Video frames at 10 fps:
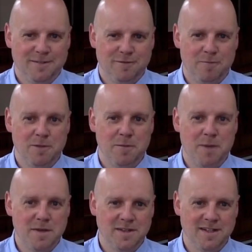from the
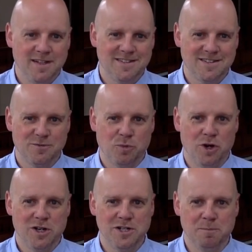Methodist
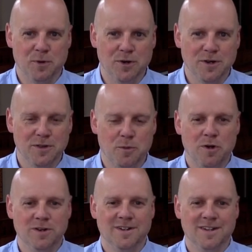worship book, the
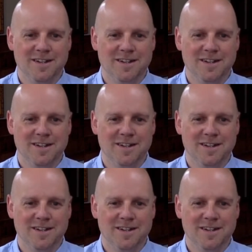one